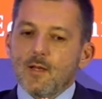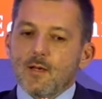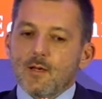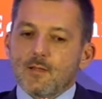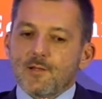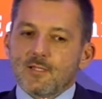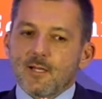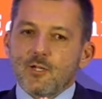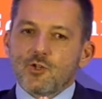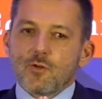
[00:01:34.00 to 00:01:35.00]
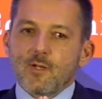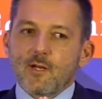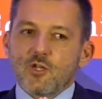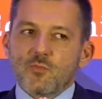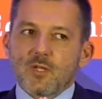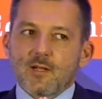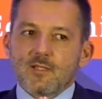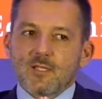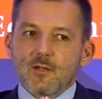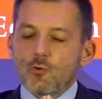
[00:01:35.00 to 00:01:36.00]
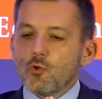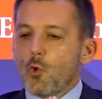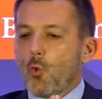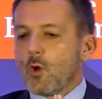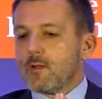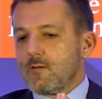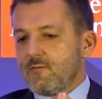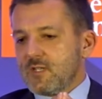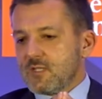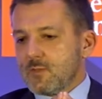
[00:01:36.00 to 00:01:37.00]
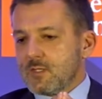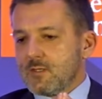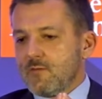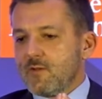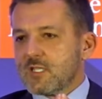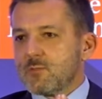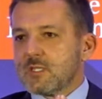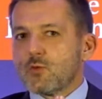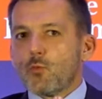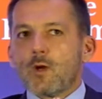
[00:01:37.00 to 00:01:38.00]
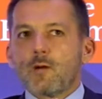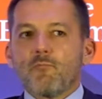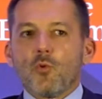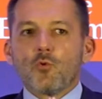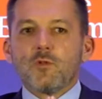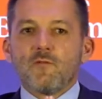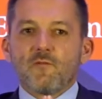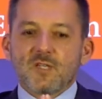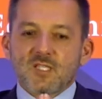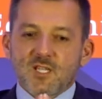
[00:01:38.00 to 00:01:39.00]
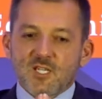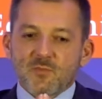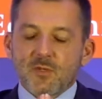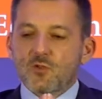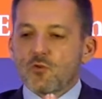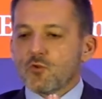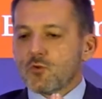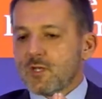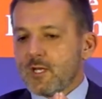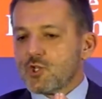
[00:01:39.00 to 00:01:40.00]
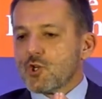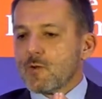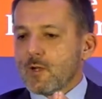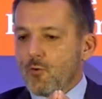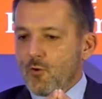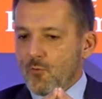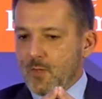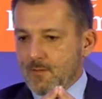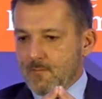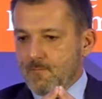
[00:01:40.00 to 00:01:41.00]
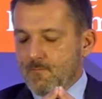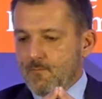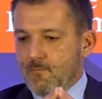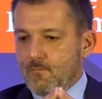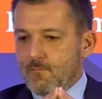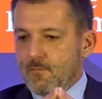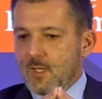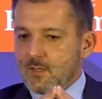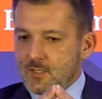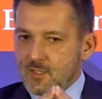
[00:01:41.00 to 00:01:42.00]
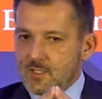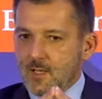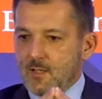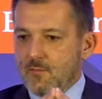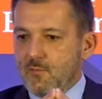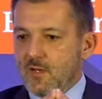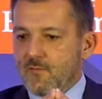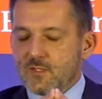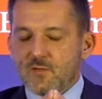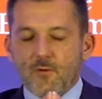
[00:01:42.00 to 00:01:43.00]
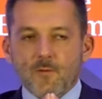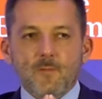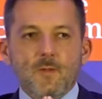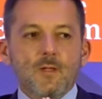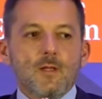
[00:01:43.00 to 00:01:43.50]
translation in English, but let's say good quality investments. Investments where both the investors, but also the national economy and the society benefits from.